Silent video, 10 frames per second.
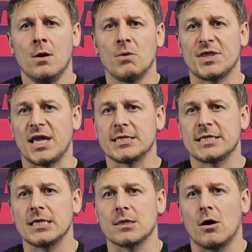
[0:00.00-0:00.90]
With
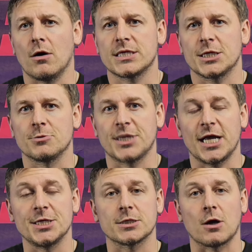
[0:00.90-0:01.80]
in-season architectural
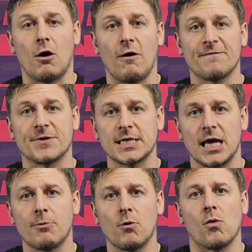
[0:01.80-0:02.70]
changes off the
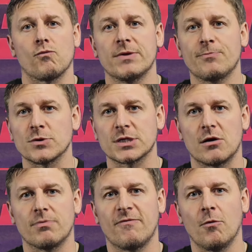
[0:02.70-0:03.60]
table, Red Bull's
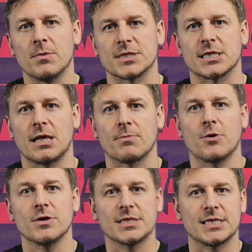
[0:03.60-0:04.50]
current performance slump
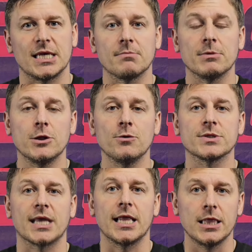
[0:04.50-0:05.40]
could see them lose
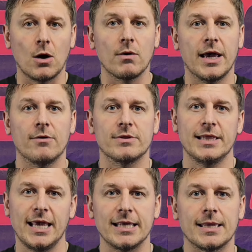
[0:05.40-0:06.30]
their long-held
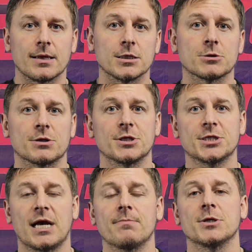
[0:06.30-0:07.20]
lead in the Constructors'
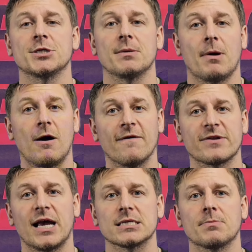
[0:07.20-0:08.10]
Championship after
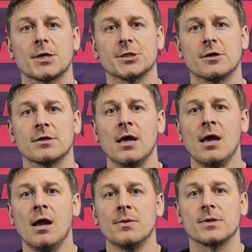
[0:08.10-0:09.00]
Azerbaijan.
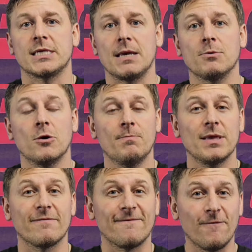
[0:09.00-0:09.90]
The team could be
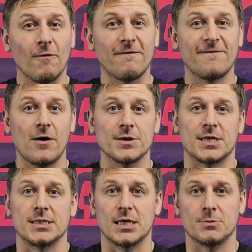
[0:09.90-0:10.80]
the 4th
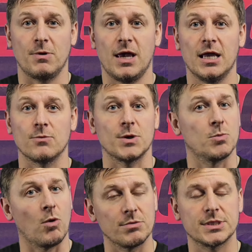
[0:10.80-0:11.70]
fastest this weekend, which
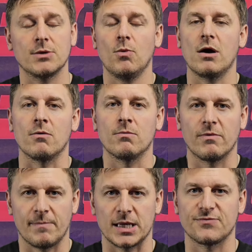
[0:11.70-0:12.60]
won't sit well
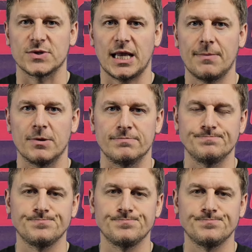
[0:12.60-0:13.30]
with Max Verstappen.